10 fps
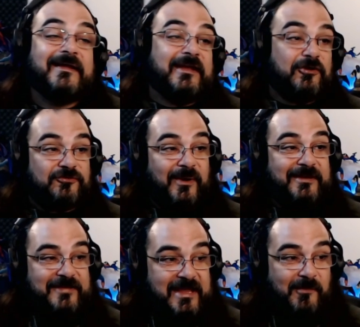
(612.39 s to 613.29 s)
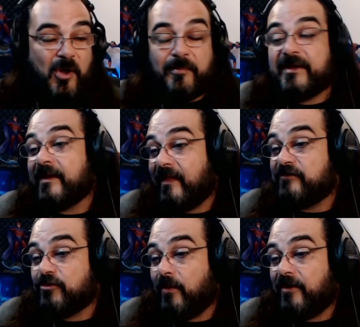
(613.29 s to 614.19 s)
Here's where I take a moment and I
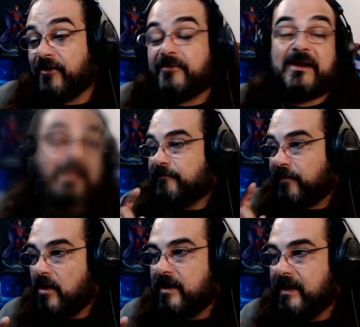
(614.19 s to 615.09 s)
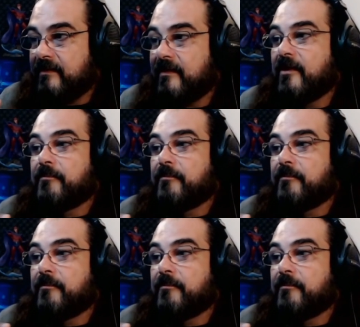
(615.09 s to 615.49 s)
let you all know that in Florida,